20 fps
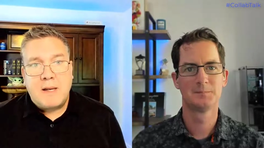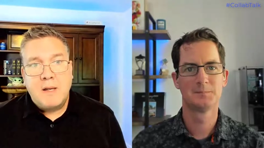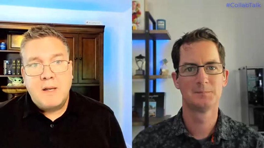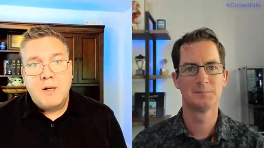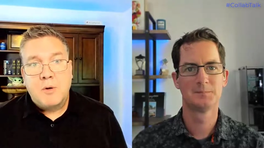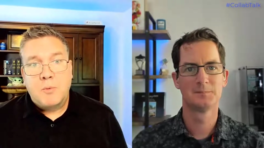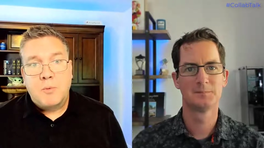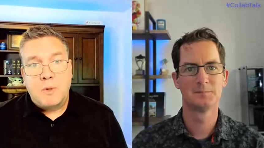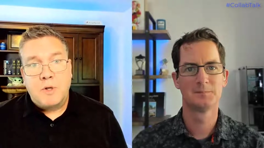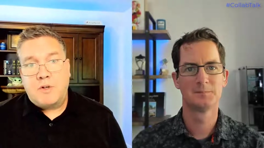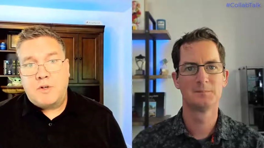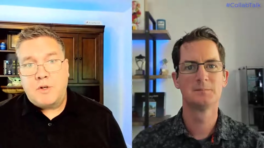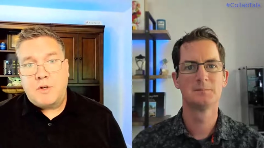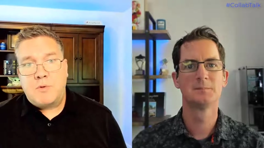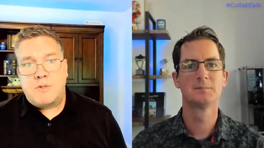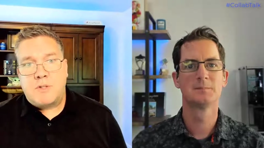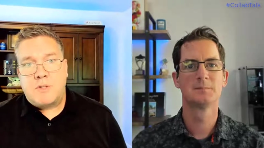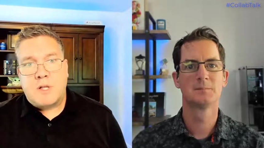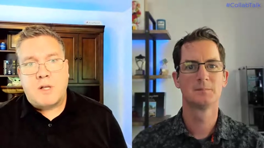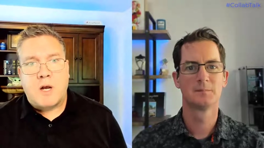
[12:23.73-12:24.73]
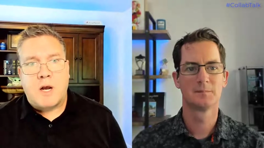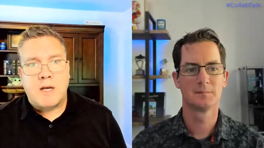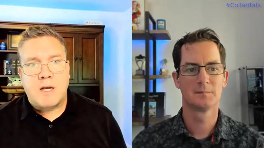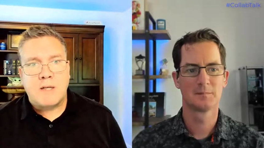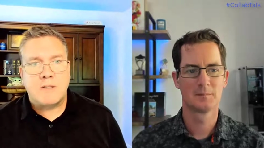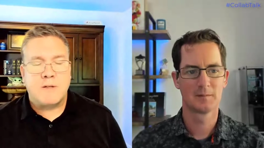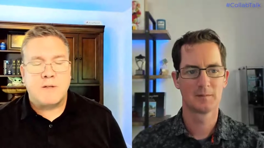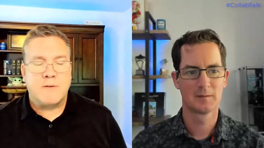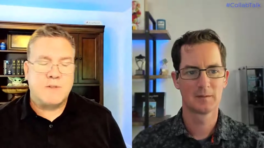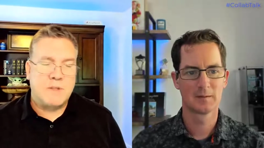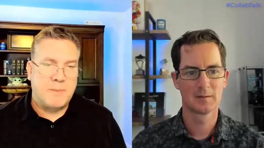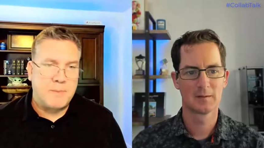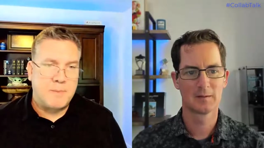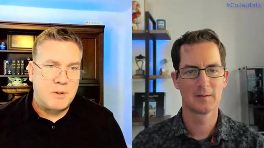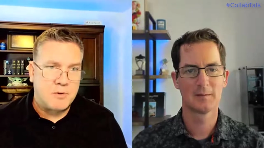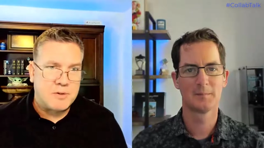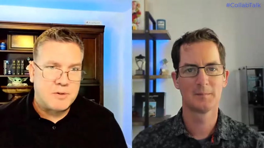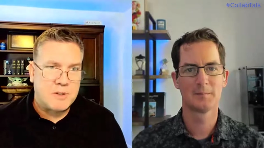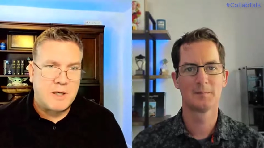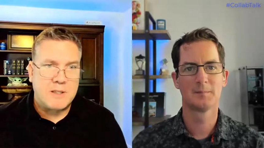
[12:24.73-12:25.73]
Speaker 1: may reduce the cost of
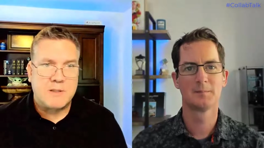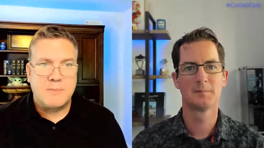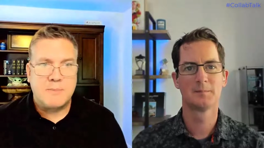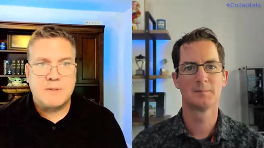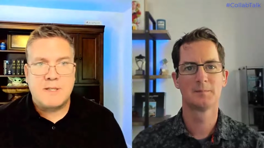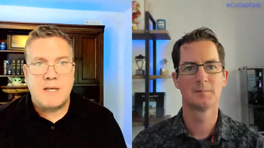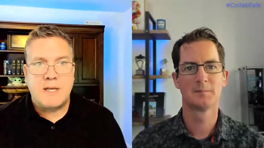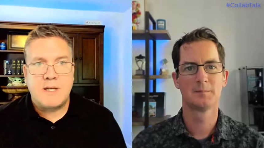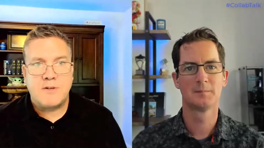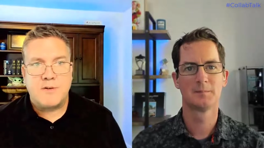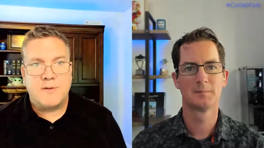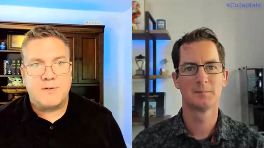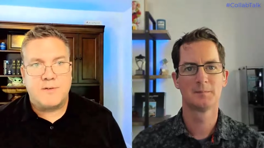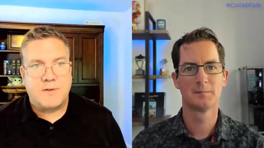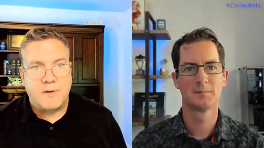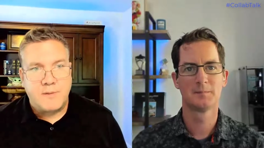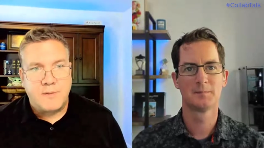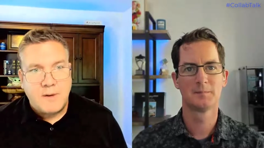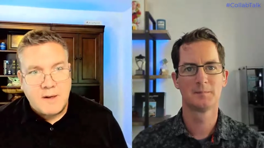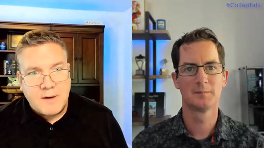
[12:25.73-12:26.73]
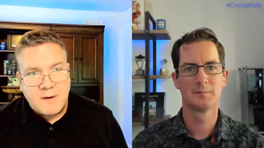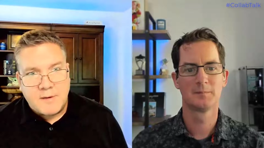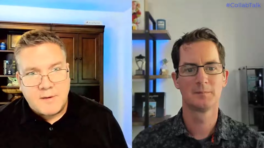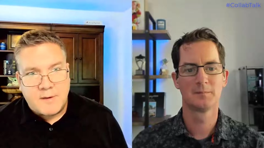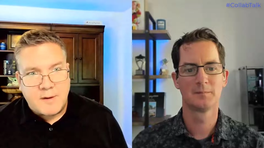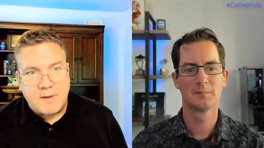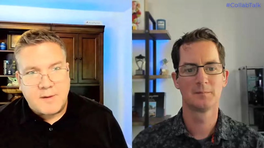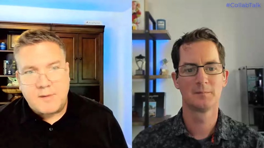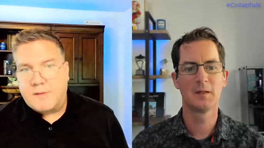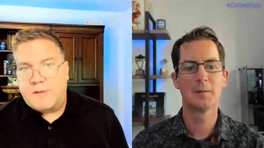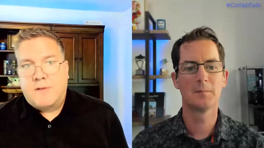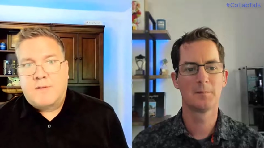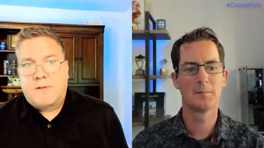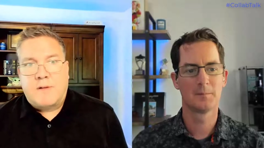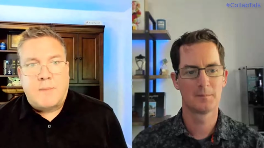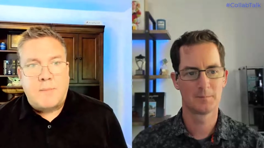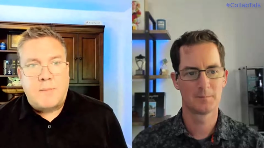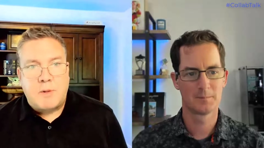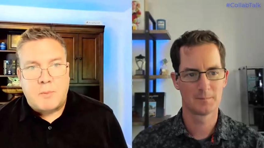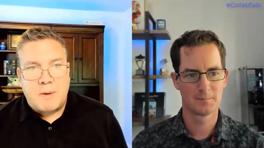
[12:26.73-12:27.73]
some of those yep. customizations, uh, uh yep.
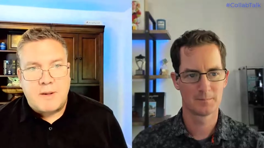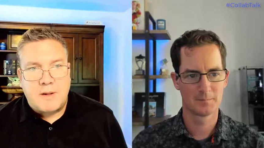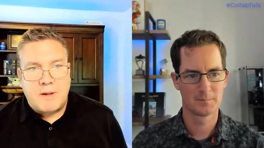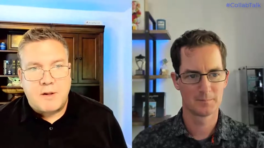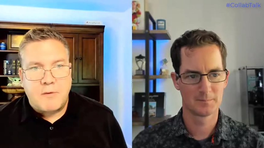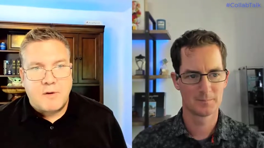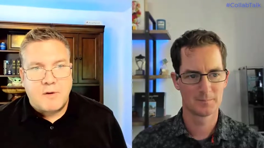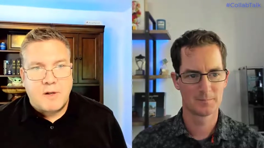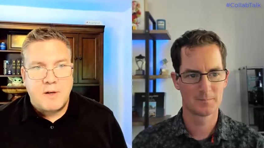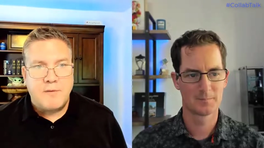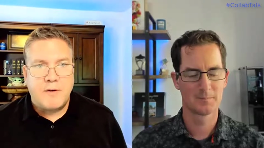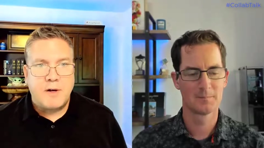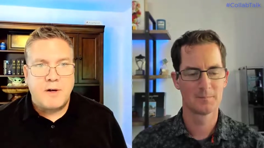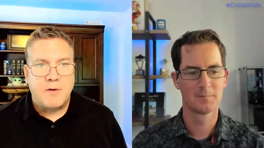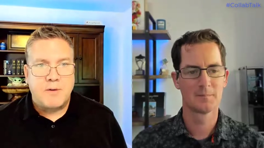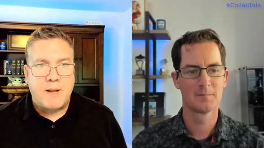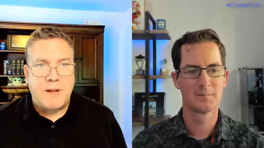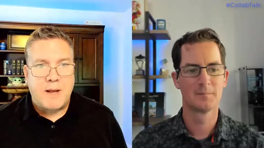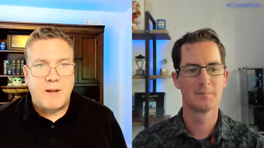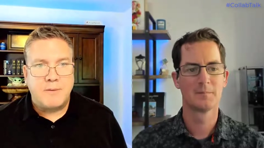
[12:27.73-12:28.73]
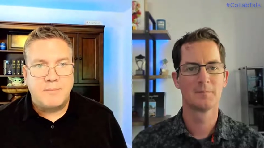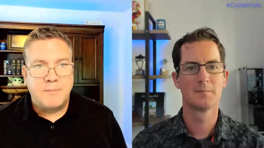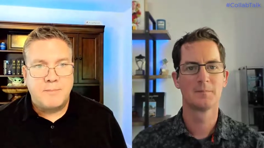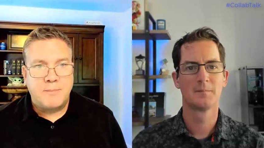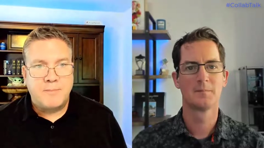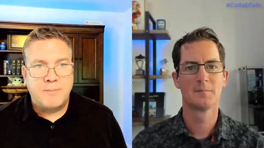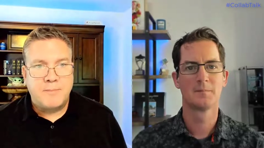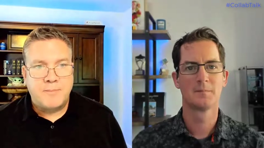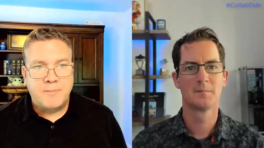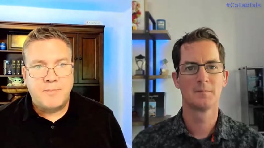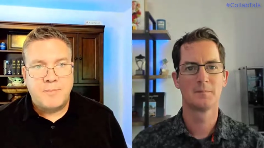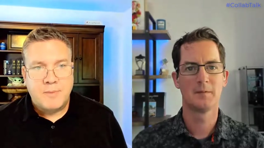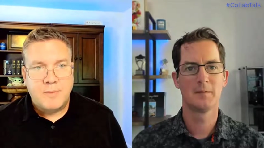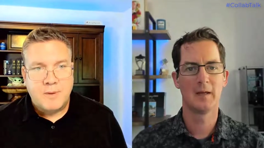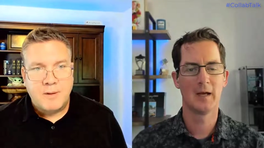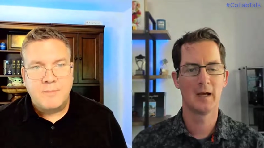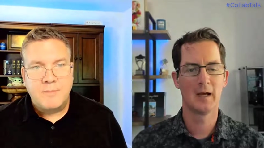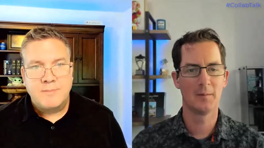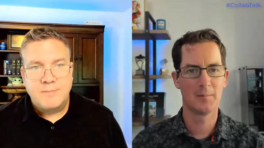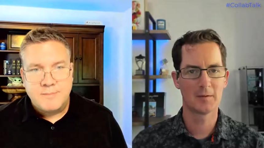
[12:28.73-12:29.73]
some of the way that you've configured that.
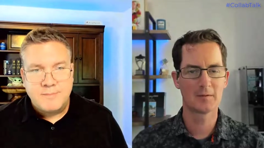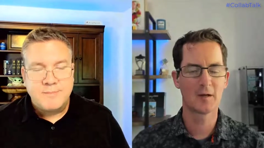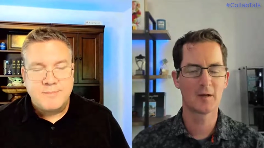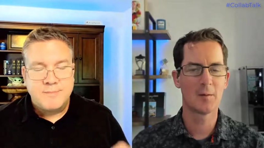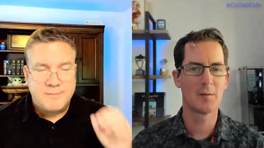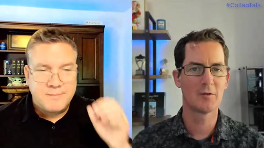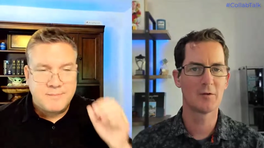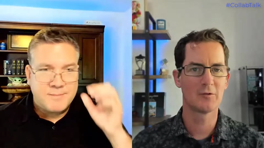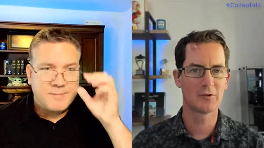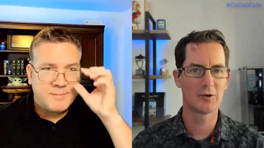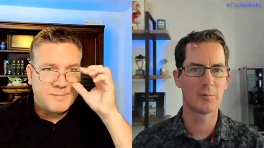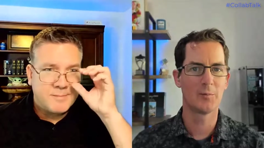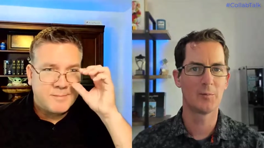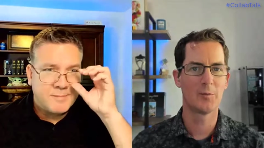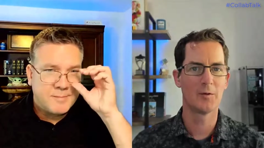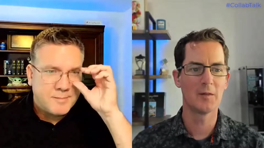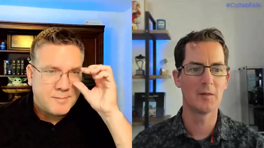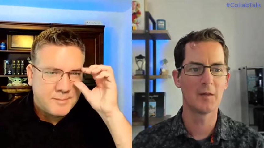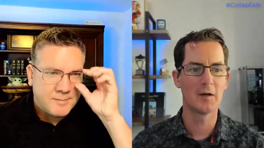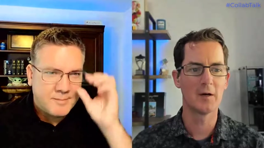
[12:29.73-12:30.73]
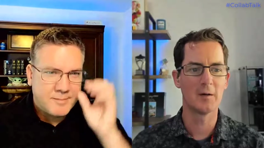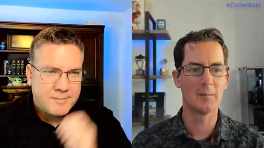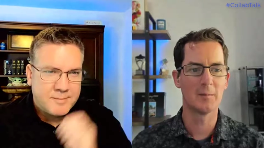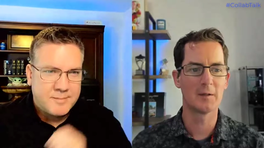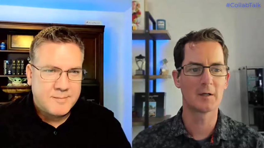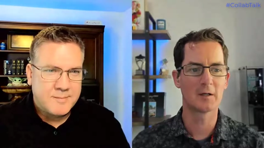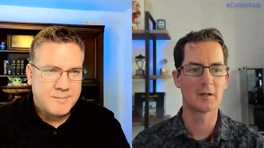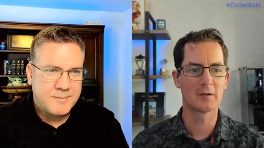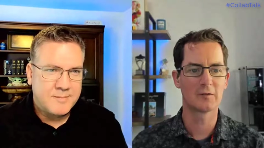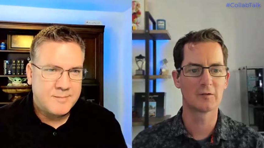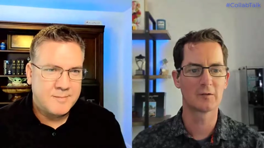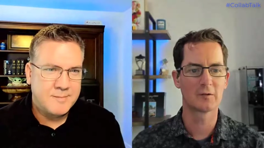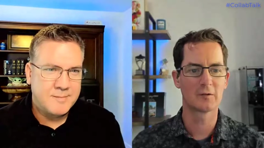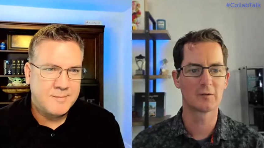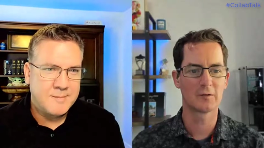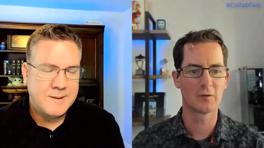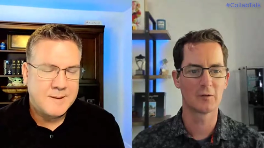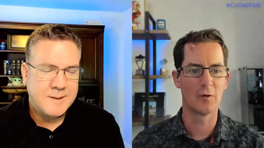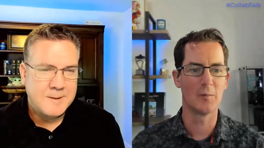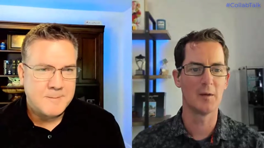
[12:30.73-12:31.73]
Speaker 2: Yeah, big time on SharePoint there because
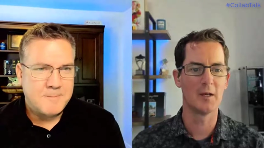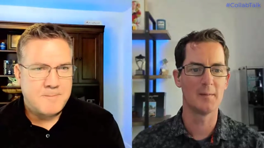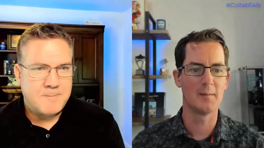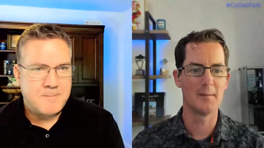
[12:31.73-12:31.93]
so